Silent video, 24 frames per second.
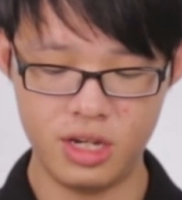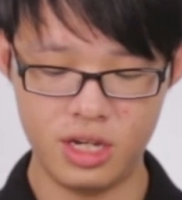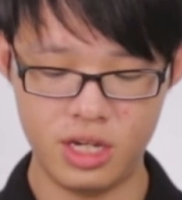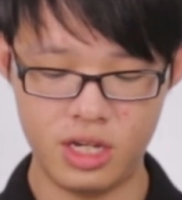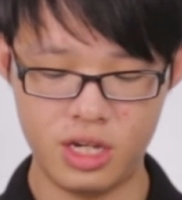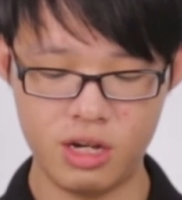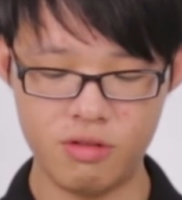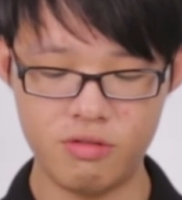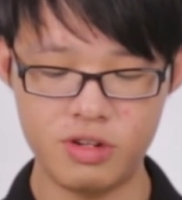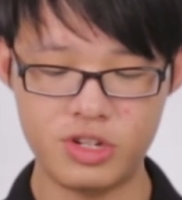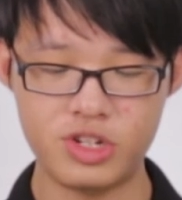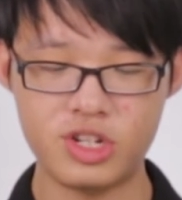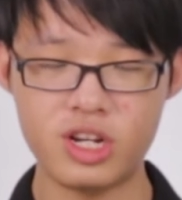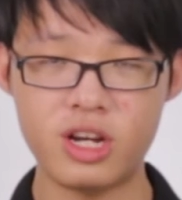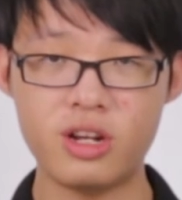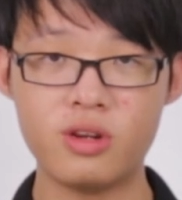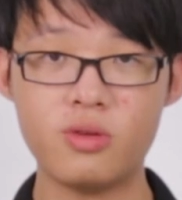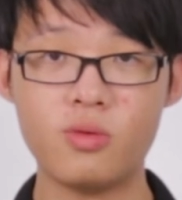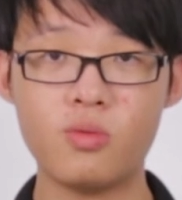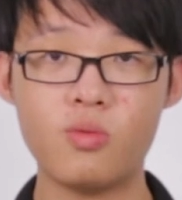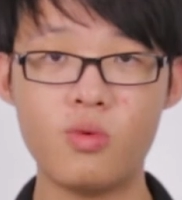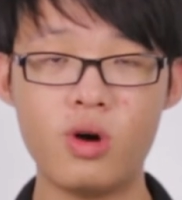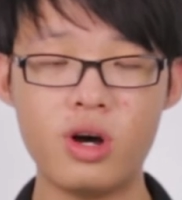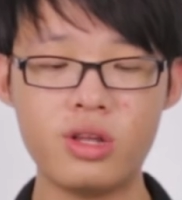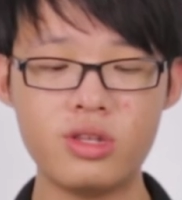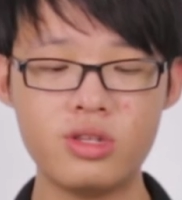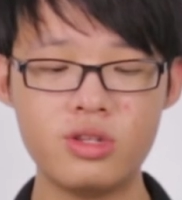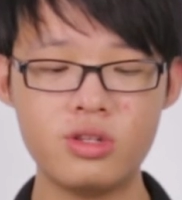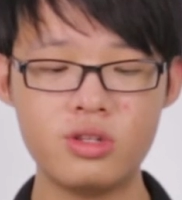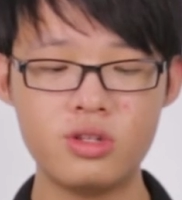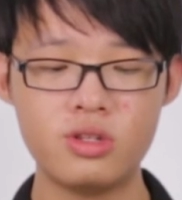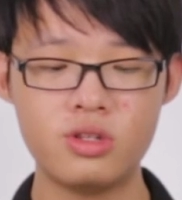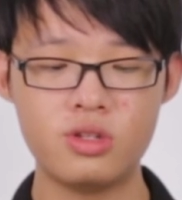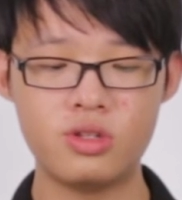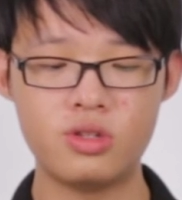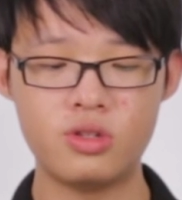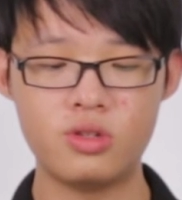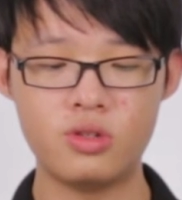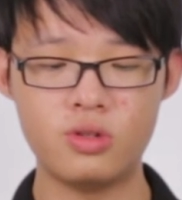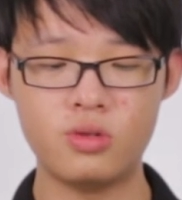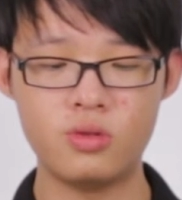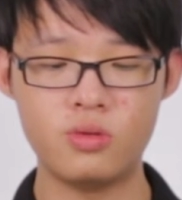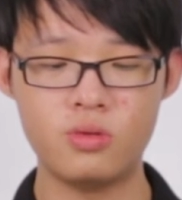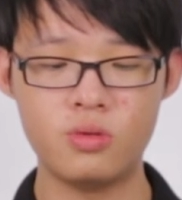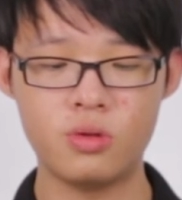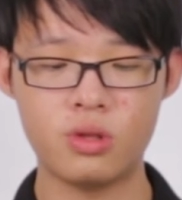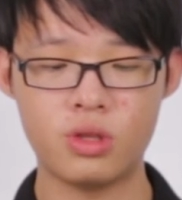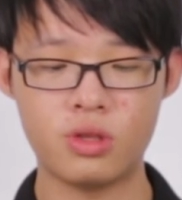Here is channel 1,
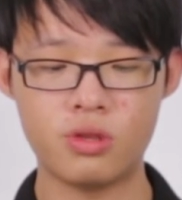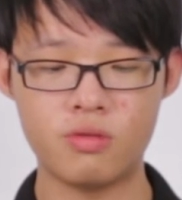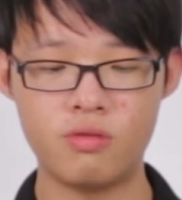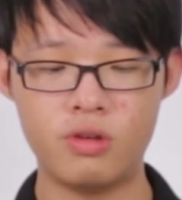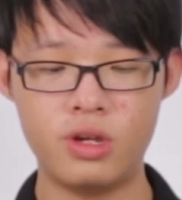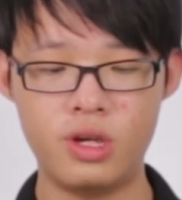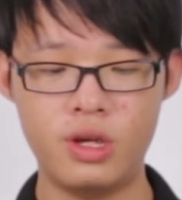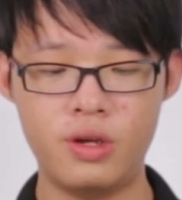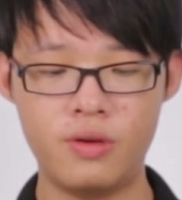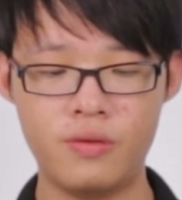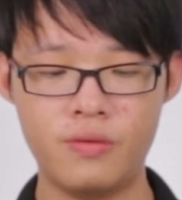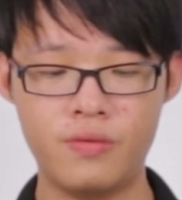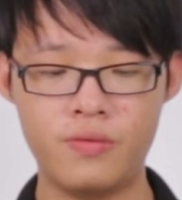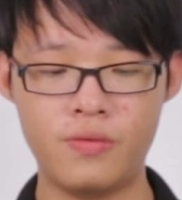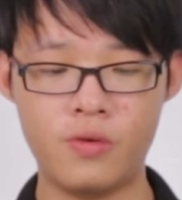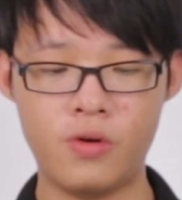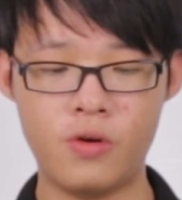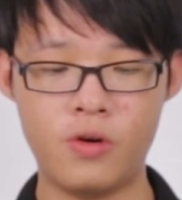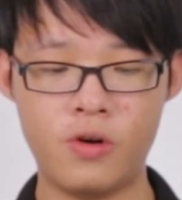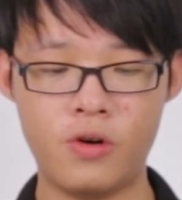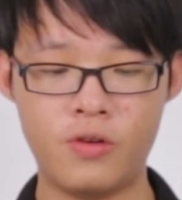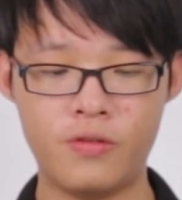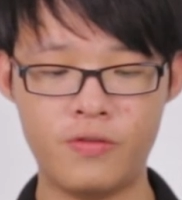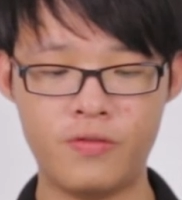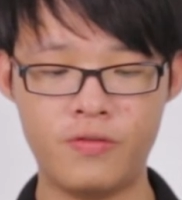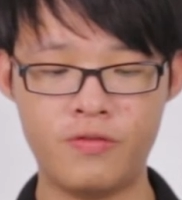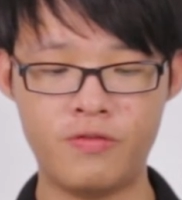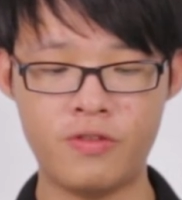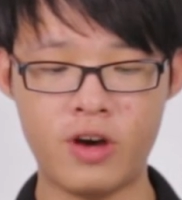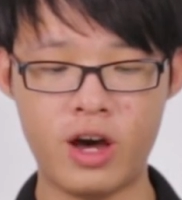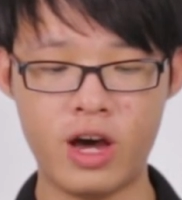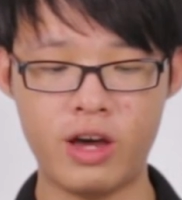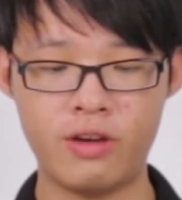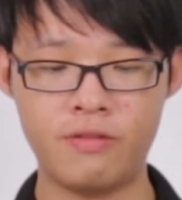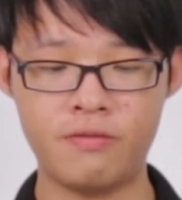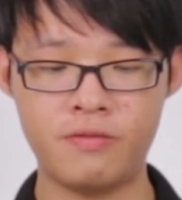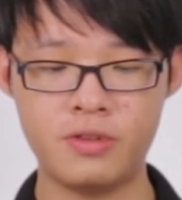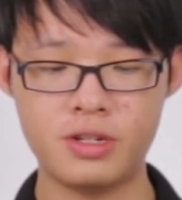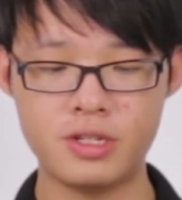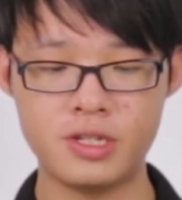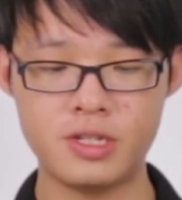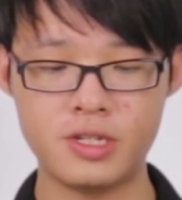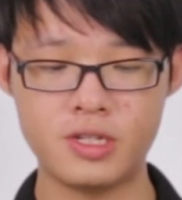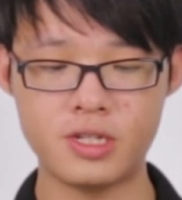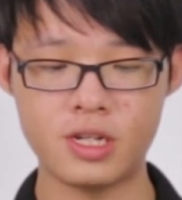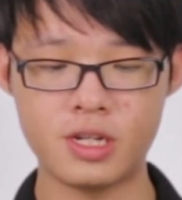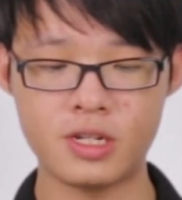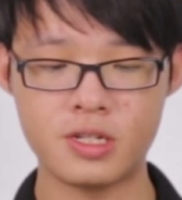2, 3, 4, 5,
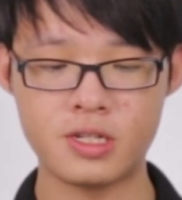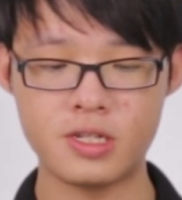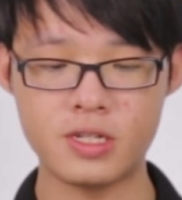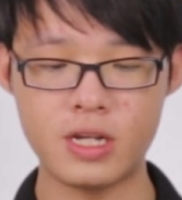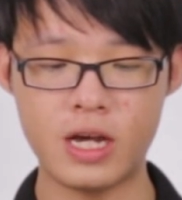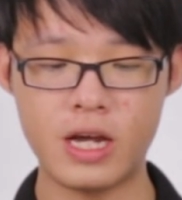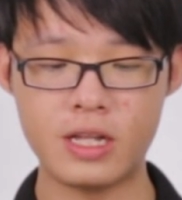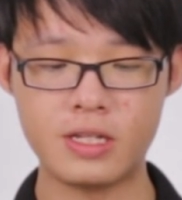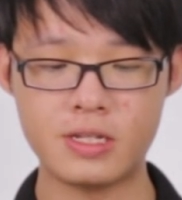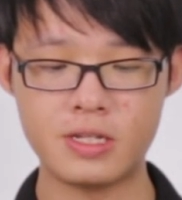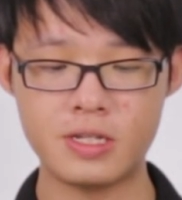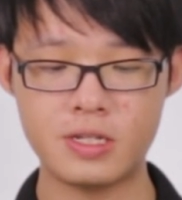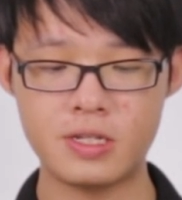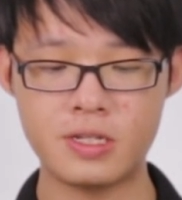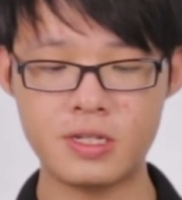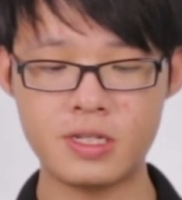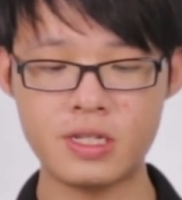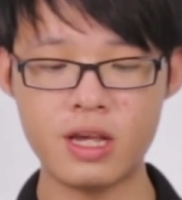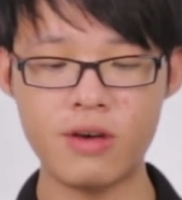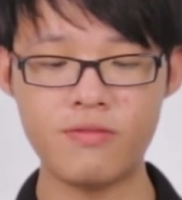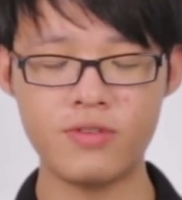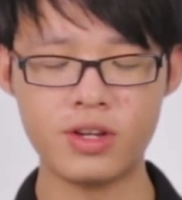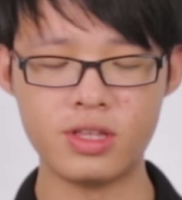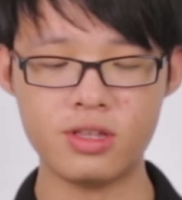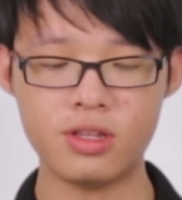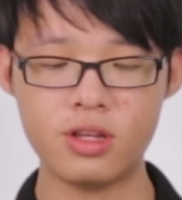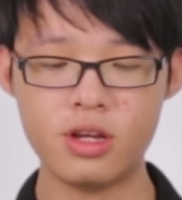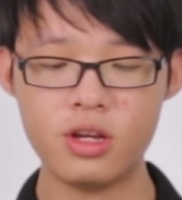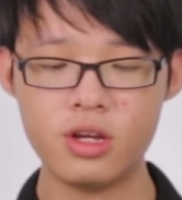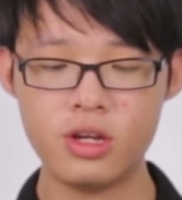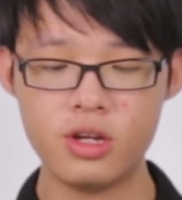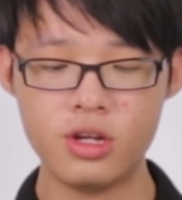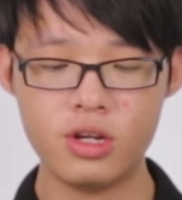6, and 7.